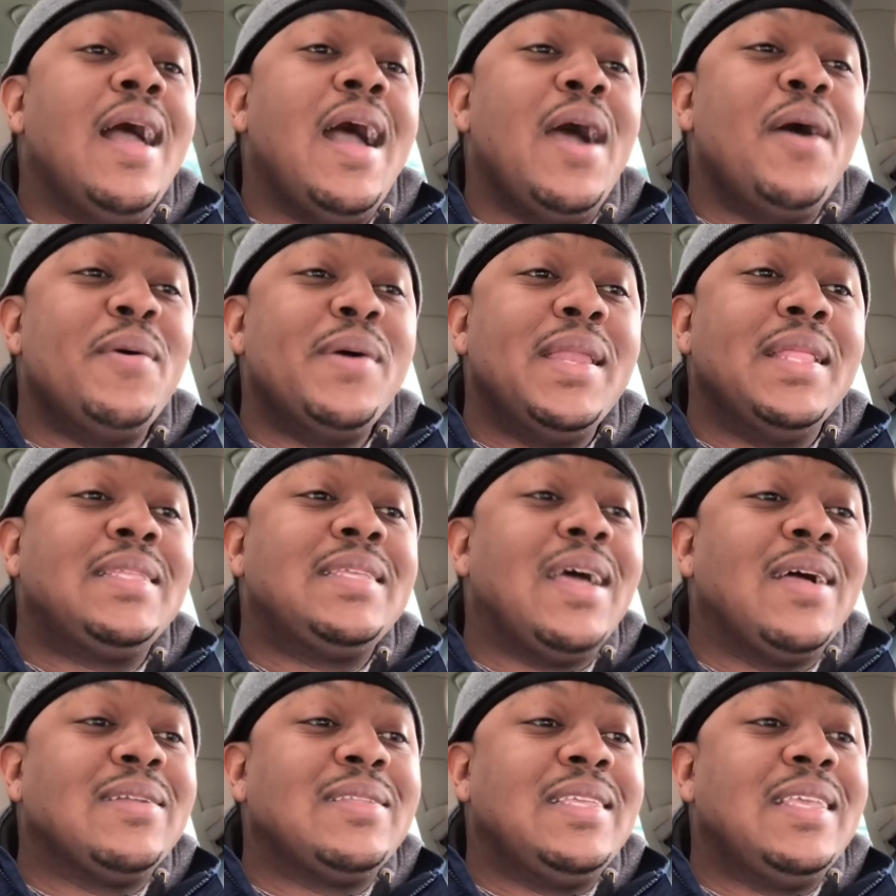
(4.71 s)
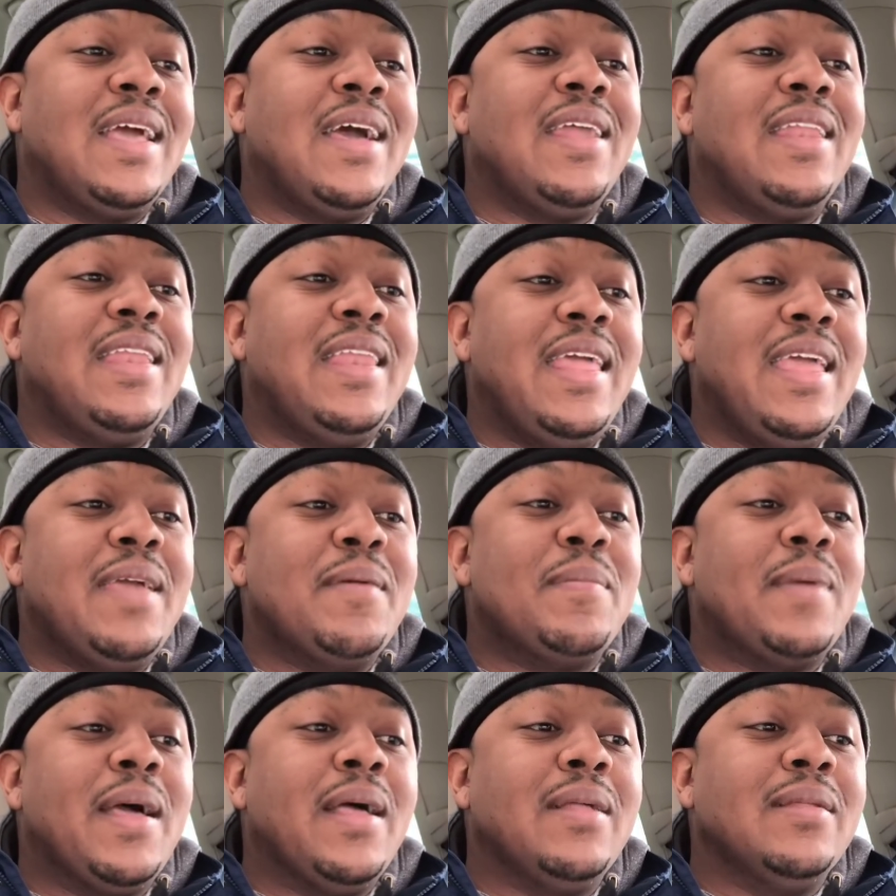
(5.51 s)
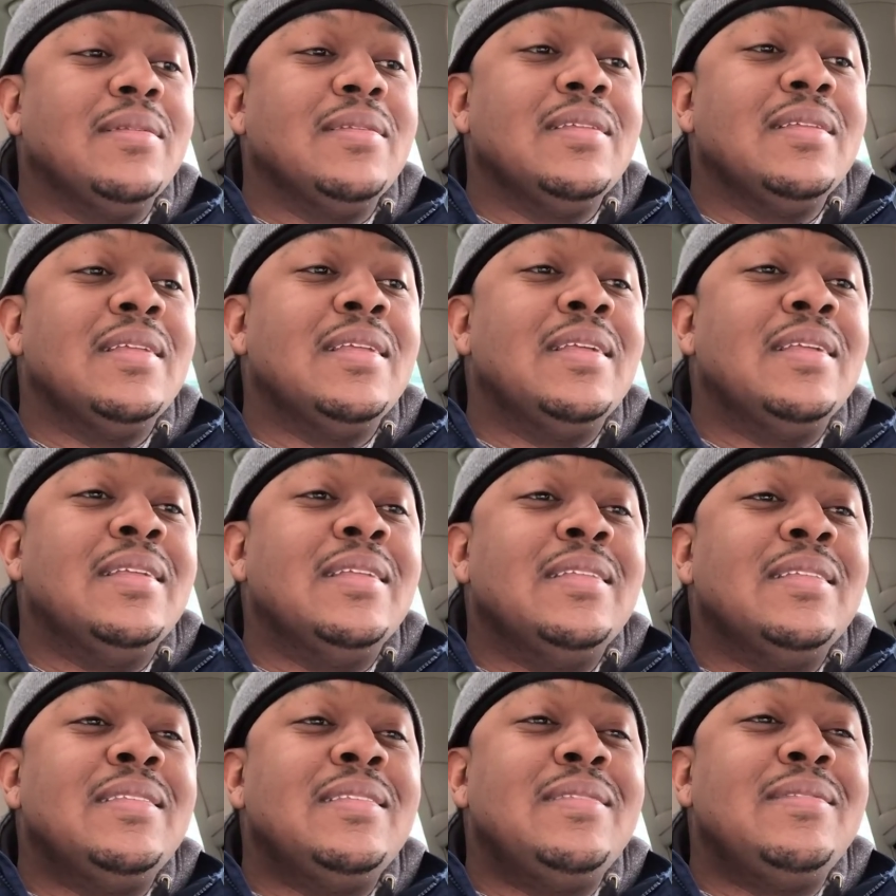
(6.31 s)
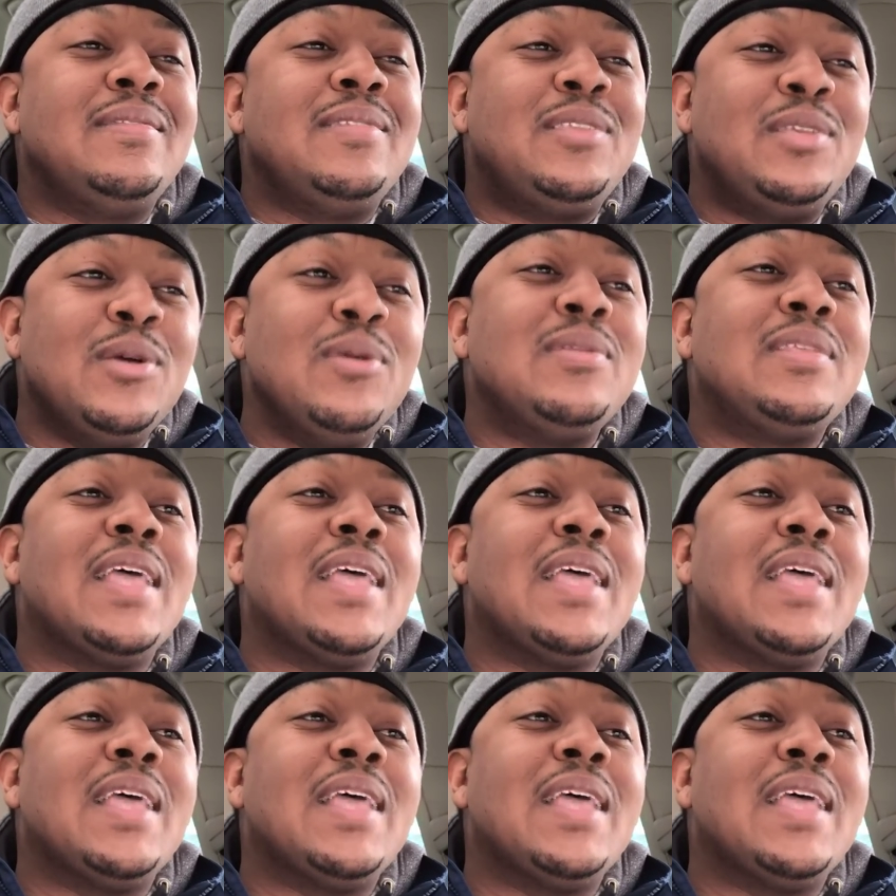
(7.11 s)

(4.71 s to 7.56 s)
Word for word: I want to talk to y'all today about two